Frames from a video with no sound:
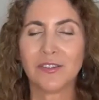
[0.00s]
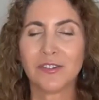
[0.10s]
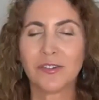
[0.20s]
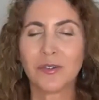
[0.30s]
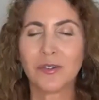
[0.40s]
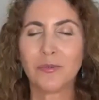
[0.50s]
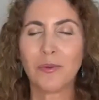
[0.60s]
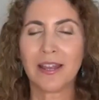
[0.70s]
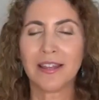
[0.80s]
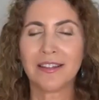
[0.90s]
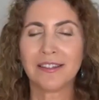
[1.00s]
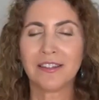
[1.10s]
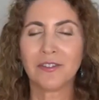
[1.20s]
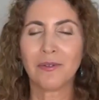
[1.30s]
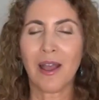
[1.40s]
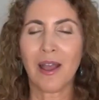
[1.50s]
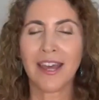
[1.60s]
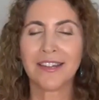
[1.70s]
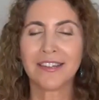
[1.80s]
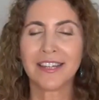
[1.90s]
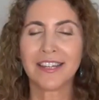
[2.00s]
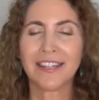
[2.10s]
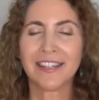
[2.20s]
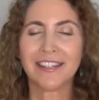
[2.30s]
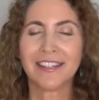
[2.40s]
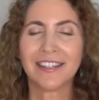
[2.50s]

So you witness it arising